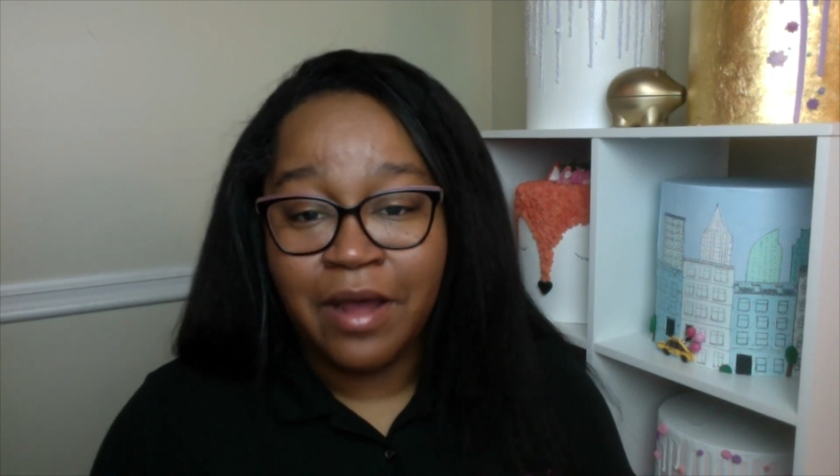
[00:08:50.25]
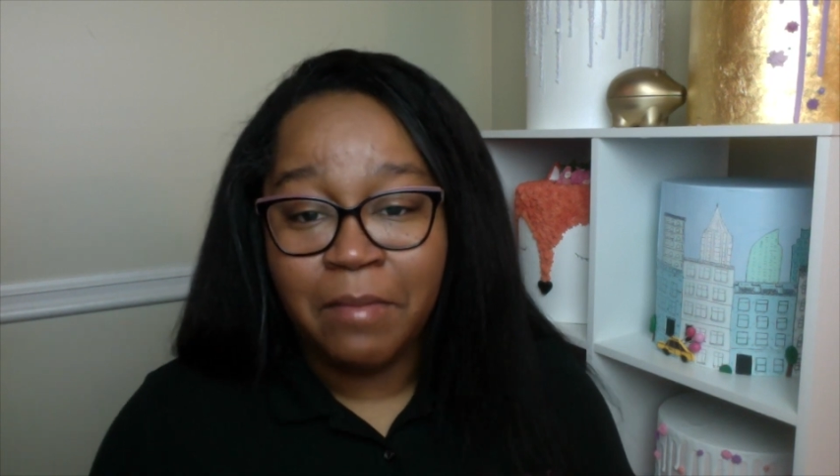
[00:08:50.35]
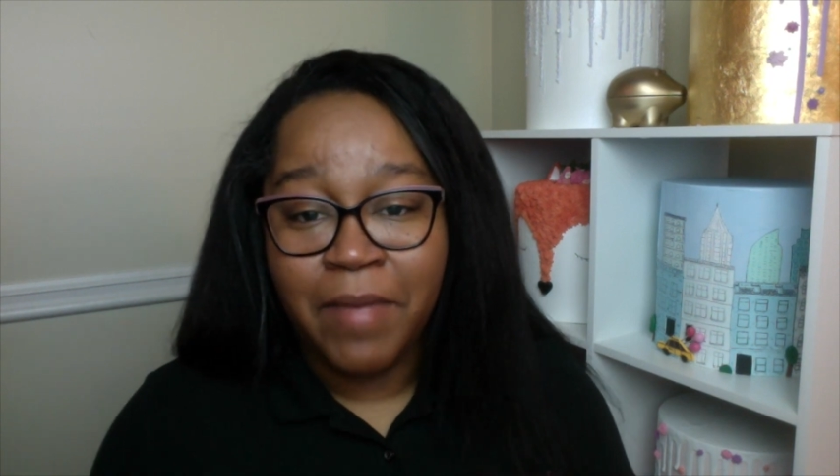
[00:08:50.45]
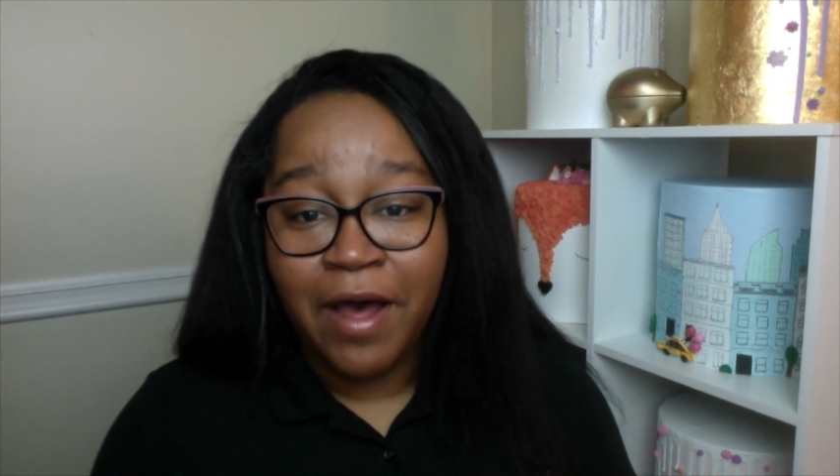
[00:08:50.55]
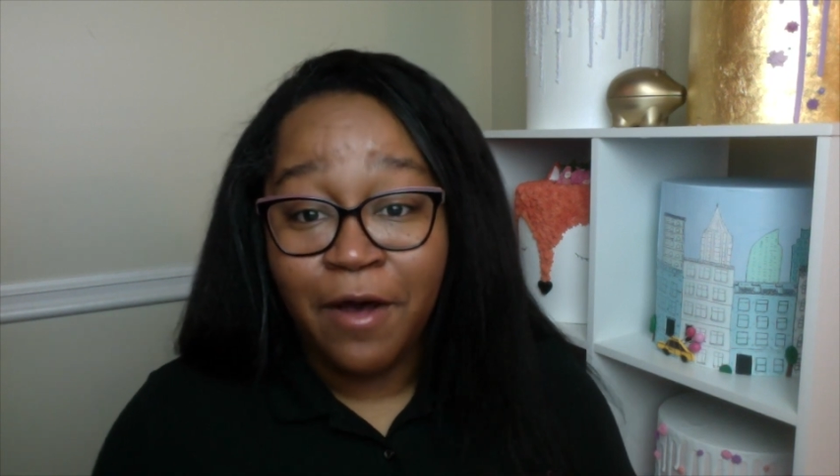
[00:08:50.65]

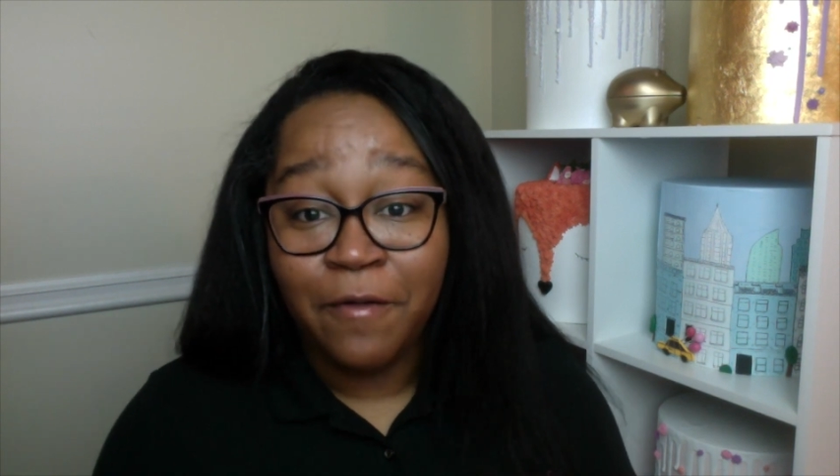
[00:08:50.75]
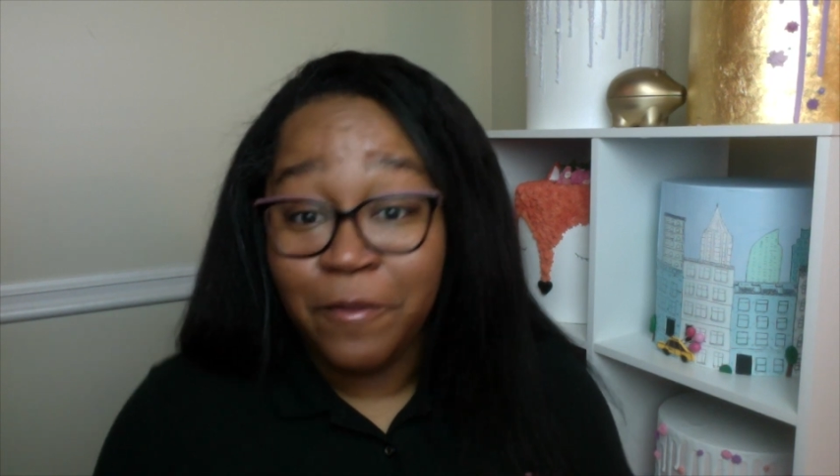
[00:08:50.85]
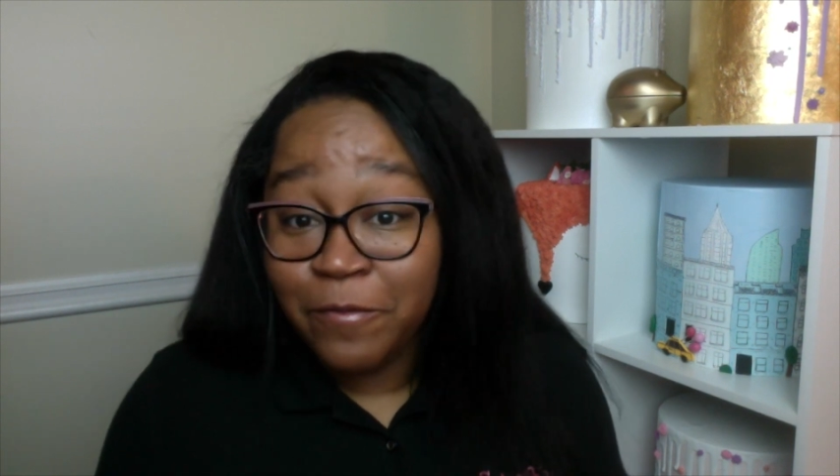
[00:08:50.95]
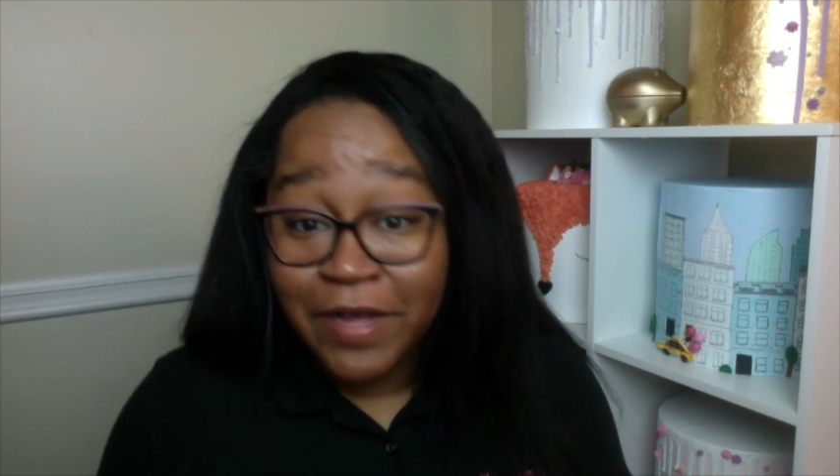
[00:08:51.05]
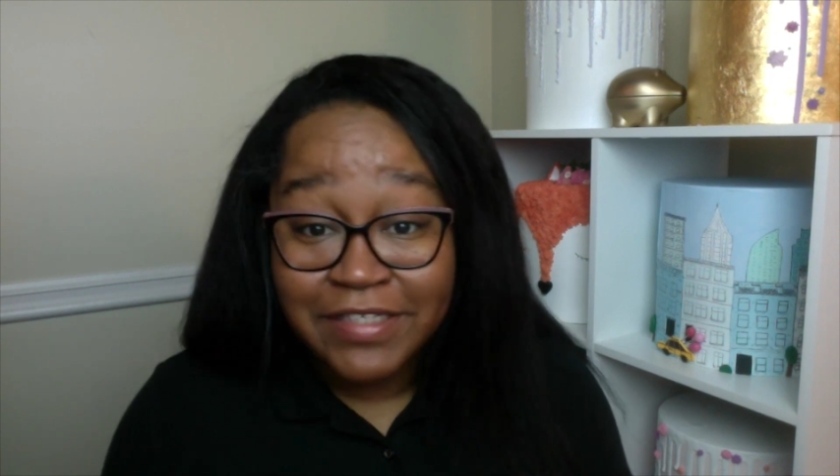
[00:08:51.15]

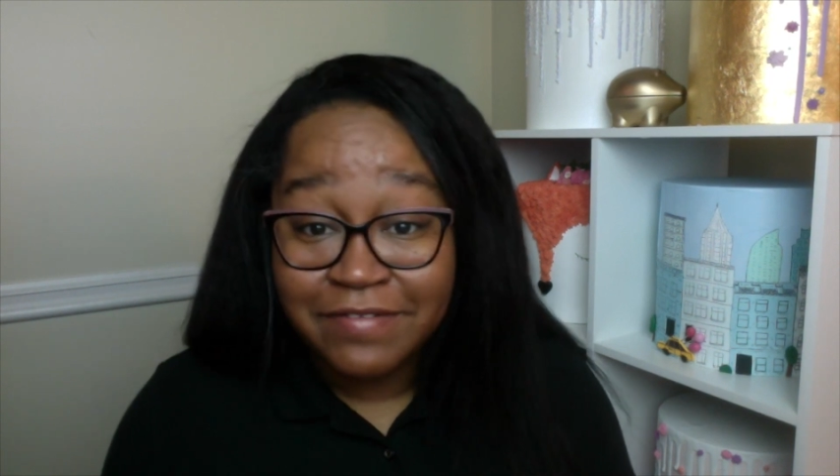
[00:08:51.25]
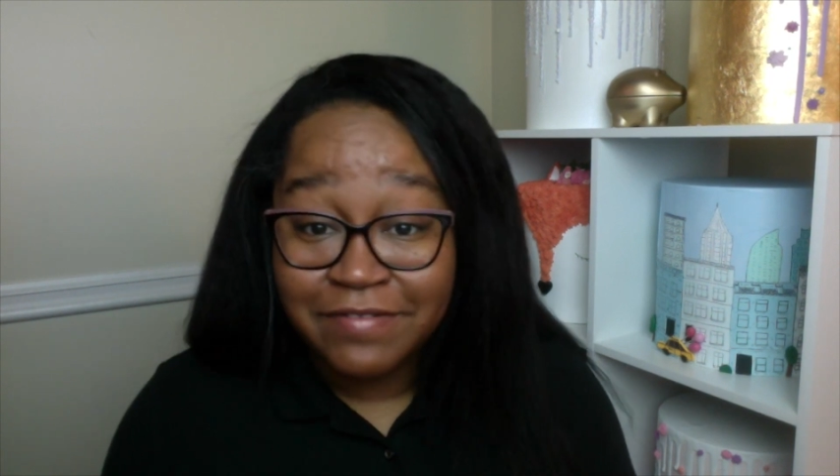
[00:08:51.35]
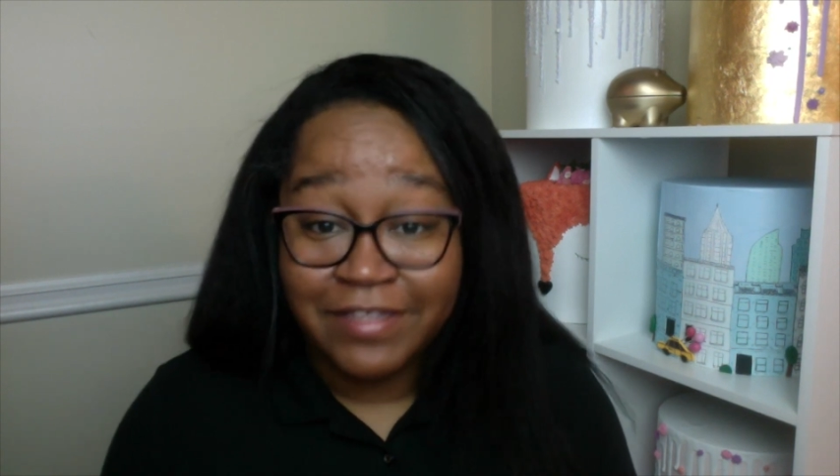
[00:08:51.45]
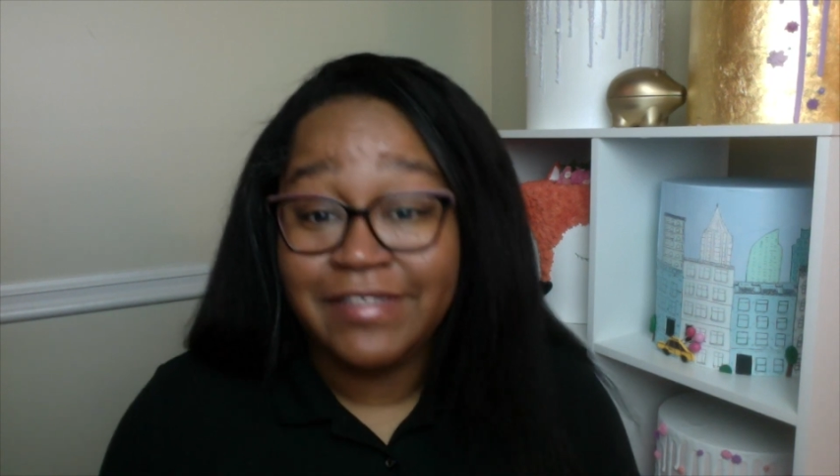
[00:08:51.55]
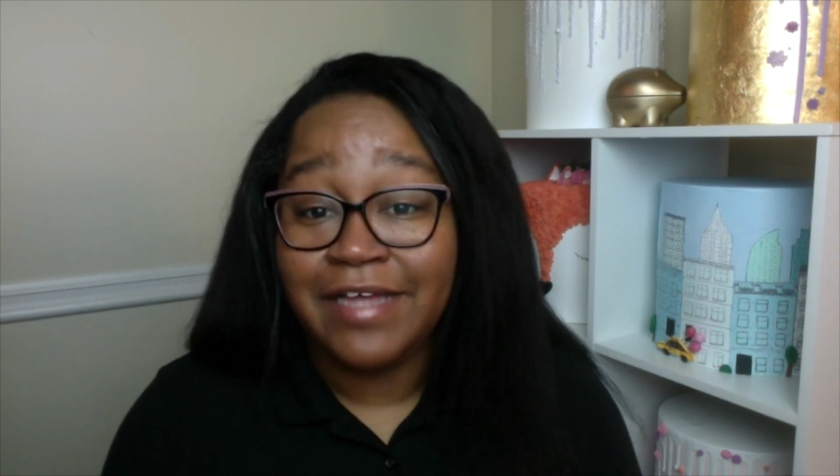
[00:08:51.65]
about the rest
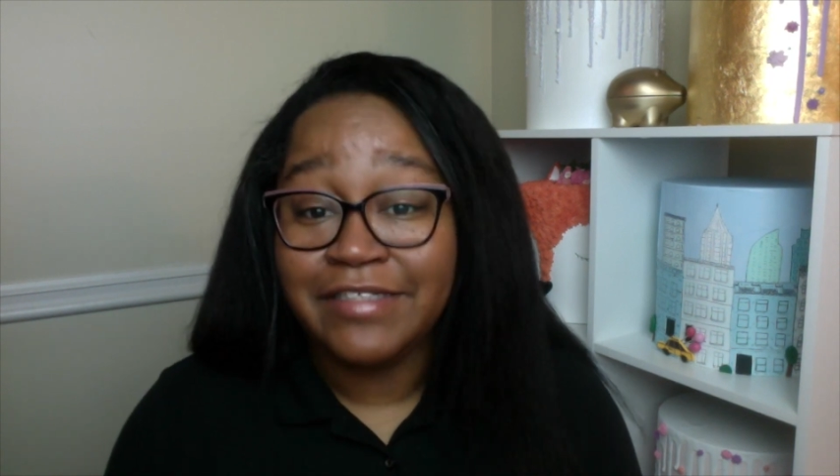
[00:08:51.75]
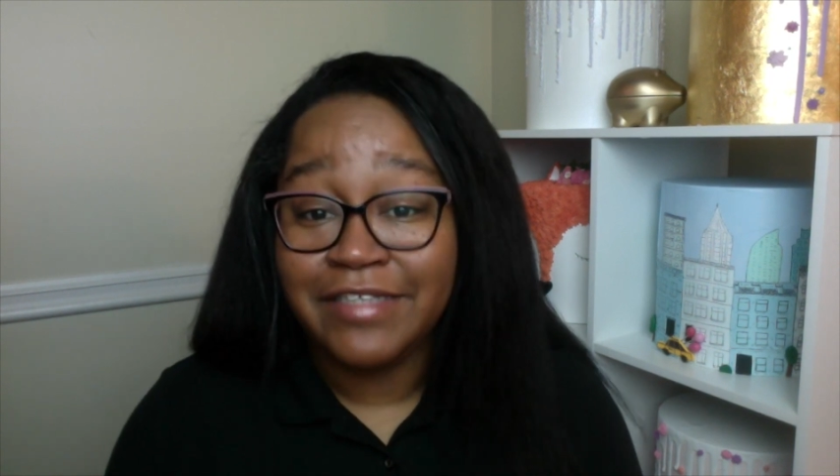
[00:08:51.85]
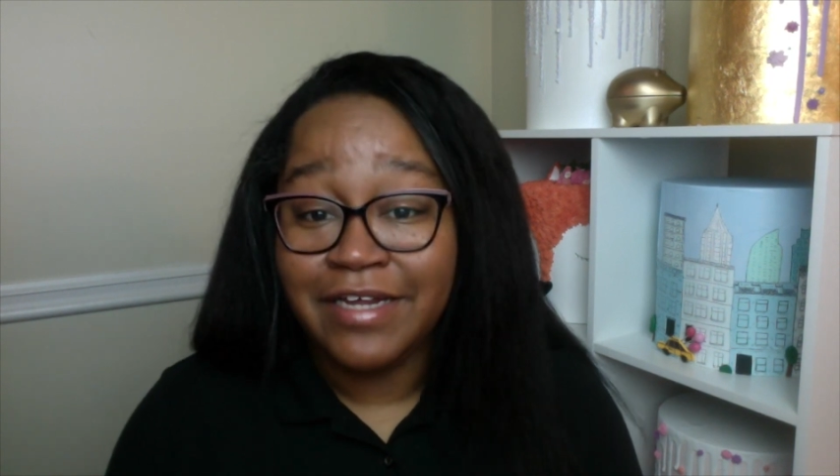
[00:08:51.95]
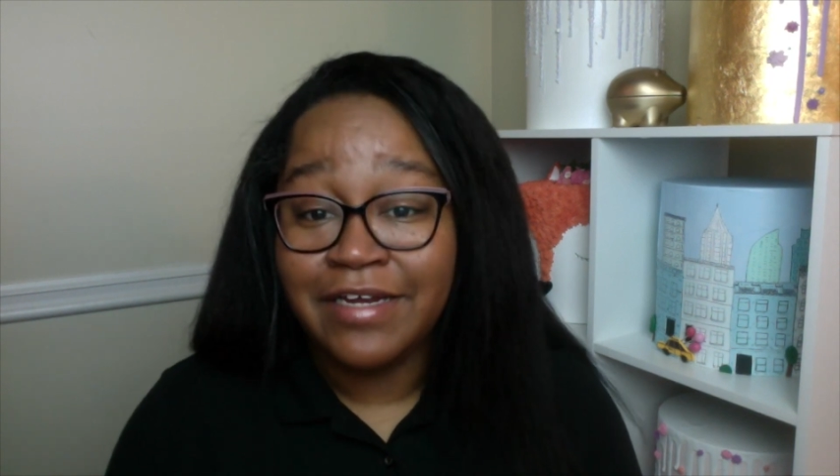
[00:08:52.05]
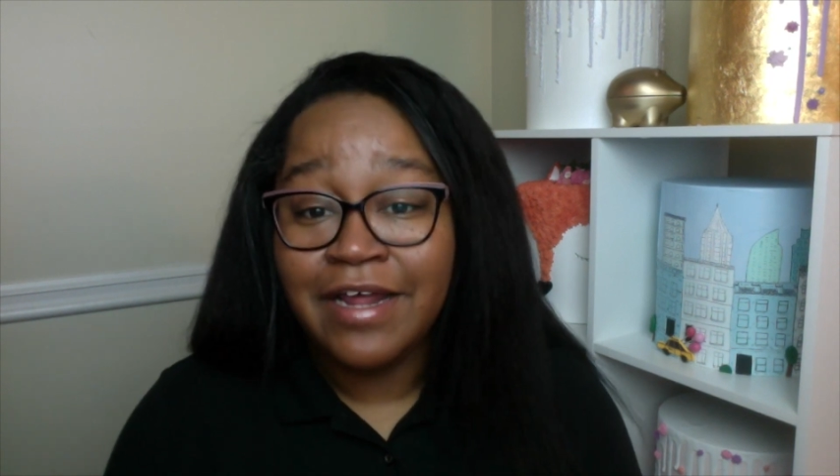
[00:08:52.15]
of this
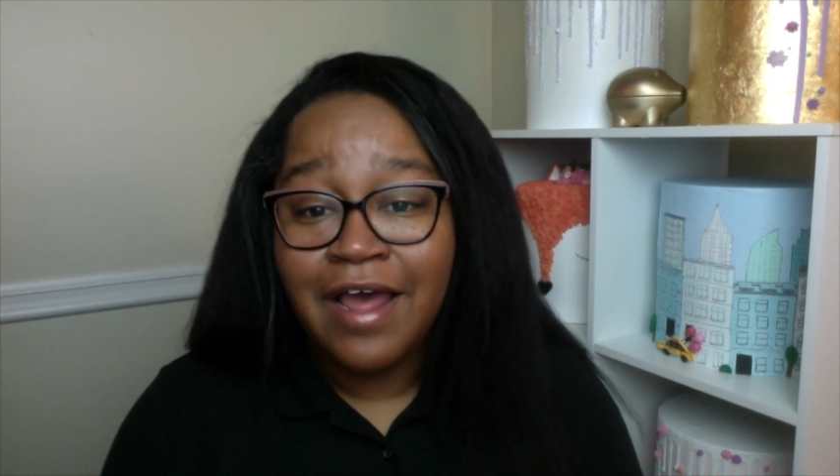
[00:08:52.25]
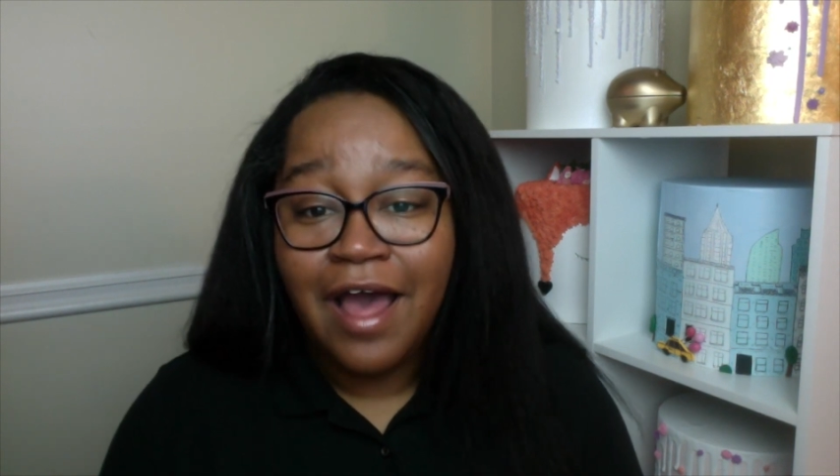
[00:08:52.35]
session,